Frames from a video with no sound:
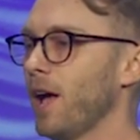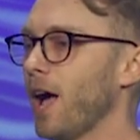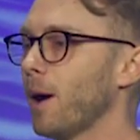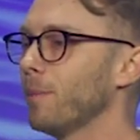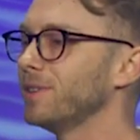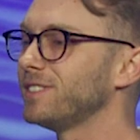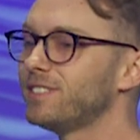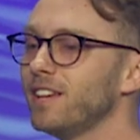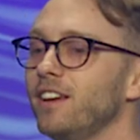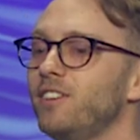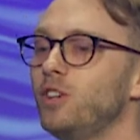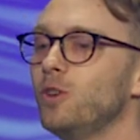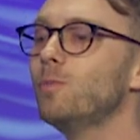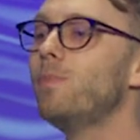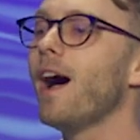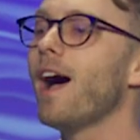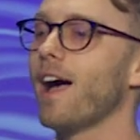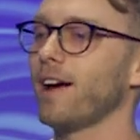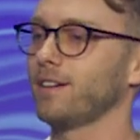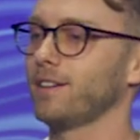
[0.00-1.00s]
I'm gonna take you
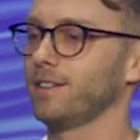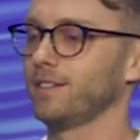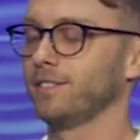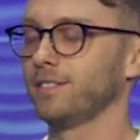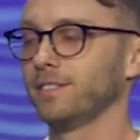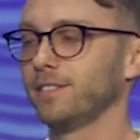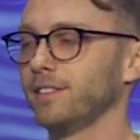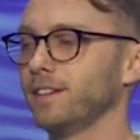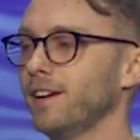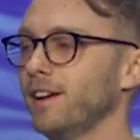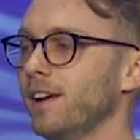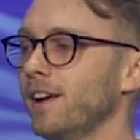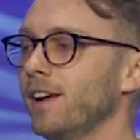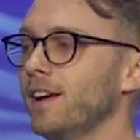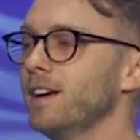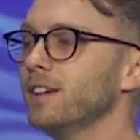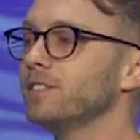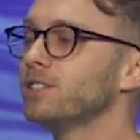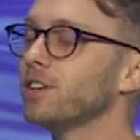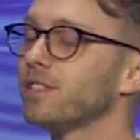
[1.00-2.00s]
back
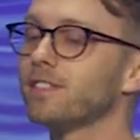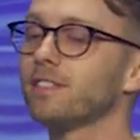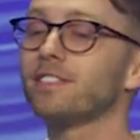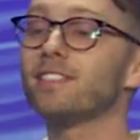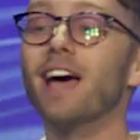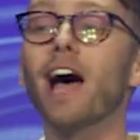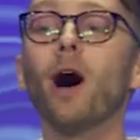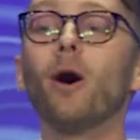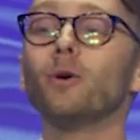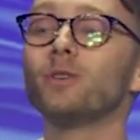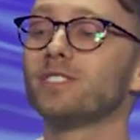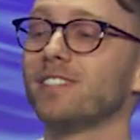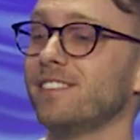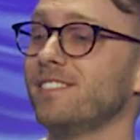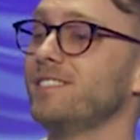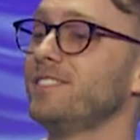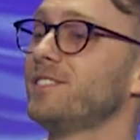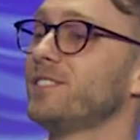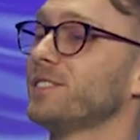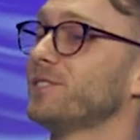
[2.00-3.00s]
to
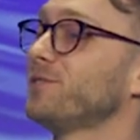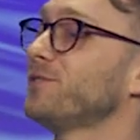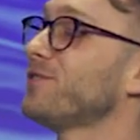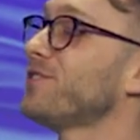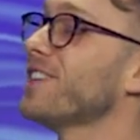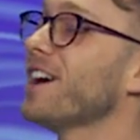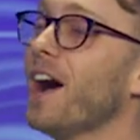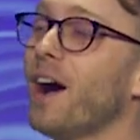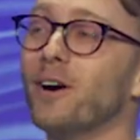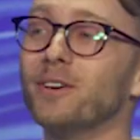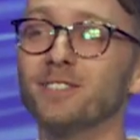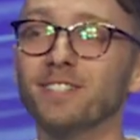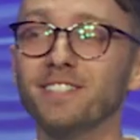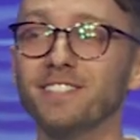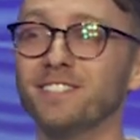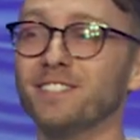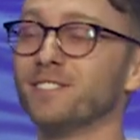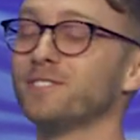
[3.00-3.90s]
thousands of thousands